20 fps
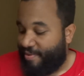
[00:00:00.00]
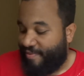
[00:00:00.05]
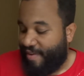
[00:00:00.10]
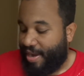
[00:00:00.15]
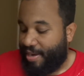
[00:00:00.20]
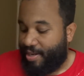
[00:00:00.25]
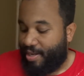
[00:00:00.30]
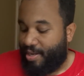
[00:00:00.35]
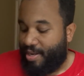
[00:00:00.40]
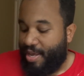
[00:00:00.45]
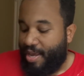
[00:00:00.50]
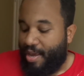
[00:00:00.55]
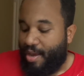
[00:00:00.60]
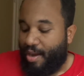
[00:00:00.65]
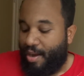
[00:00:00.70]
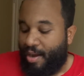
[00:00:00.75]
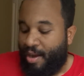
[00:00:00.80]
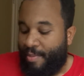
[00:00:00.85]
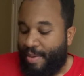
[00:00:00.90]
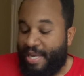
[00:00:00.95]
to find it,
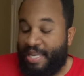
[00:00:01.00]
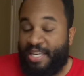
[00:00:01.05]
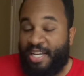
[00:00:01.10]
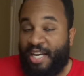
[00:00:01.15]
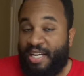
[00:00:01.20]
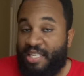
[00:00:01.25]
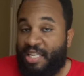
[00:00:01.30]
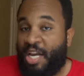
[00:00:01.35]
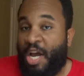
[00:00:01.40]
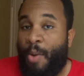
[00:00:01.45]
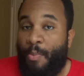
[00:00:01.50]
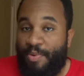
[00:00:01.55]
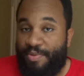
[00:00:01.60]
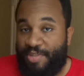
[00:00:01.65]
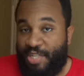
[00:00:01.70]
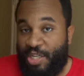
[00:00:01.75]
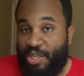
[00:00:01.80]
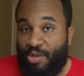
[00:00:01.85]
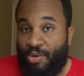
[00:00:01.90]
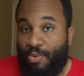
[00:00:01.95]
it does come
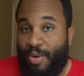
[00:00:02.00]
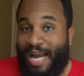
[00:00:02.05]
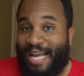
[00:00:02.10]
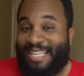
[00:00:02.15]
with 2.